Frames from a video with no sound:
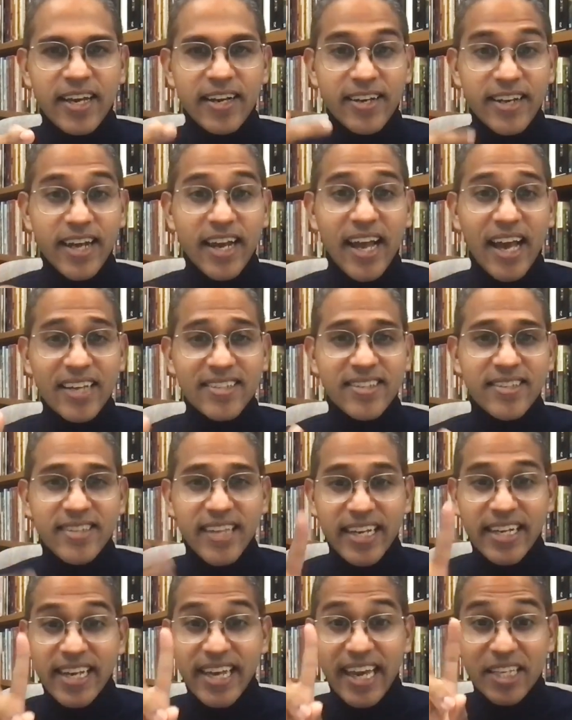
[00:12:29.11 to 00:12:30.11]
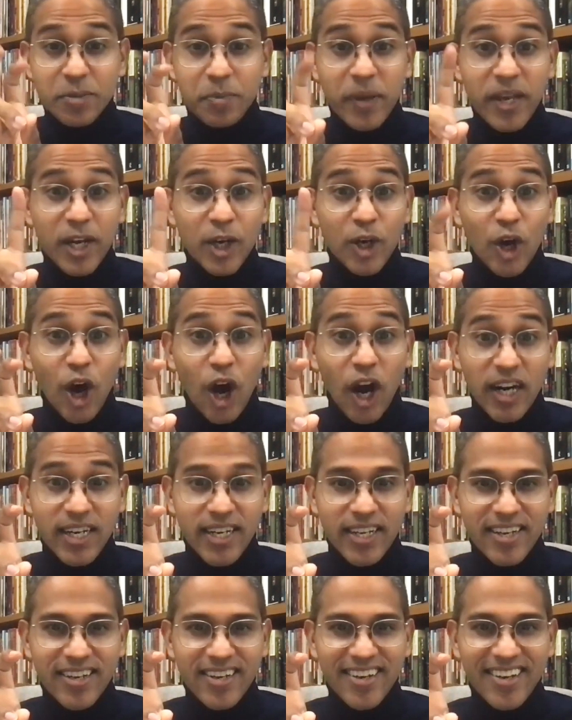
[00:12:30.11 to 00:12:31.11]
Realizes that he has been
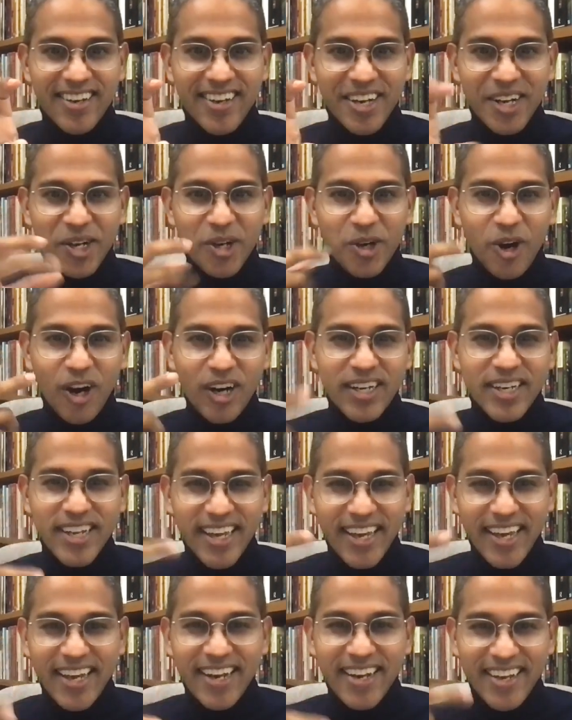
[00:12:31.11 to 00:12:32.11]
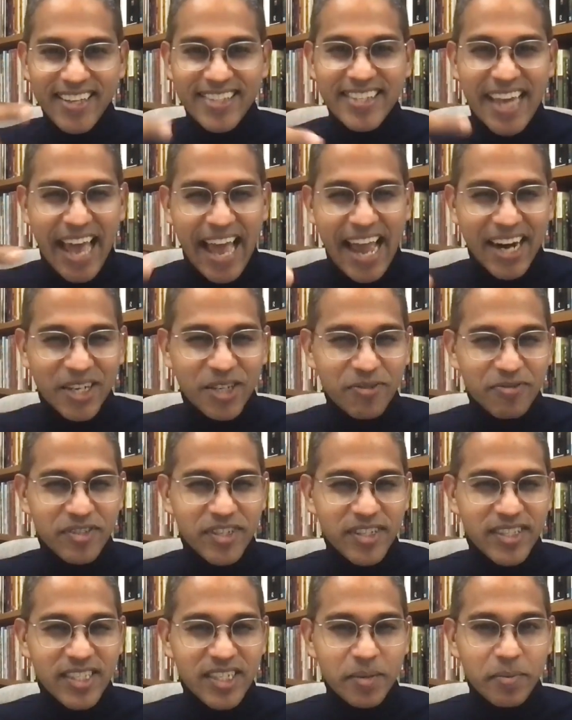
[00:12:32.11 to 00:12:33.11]
caught in his act of
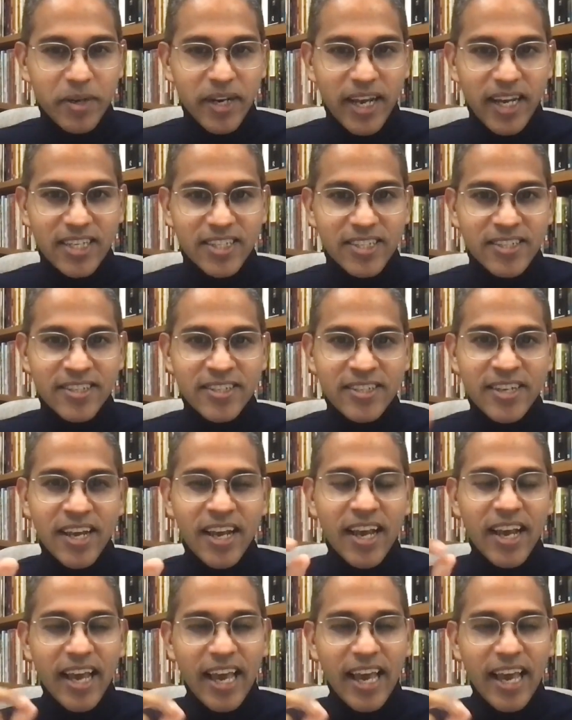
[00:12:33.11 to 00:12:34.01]
discrimination.